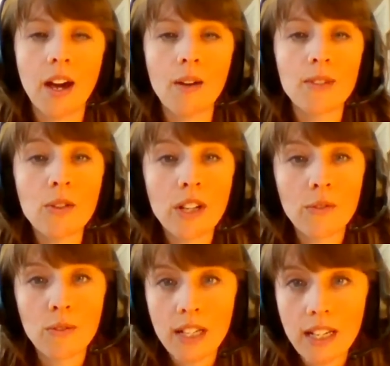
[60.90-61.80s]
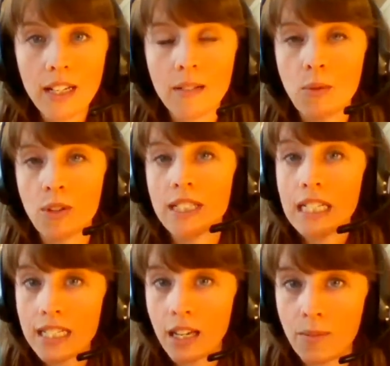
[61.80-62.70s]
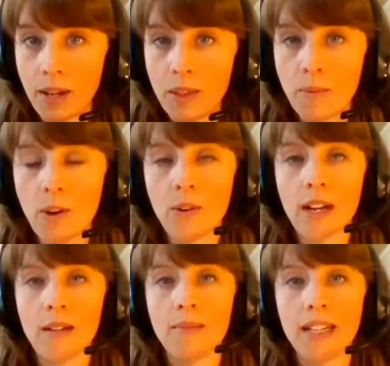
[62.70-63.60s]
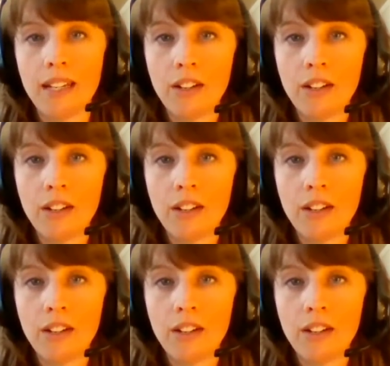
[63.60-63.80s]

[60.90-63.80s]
You can read in more detail about the program in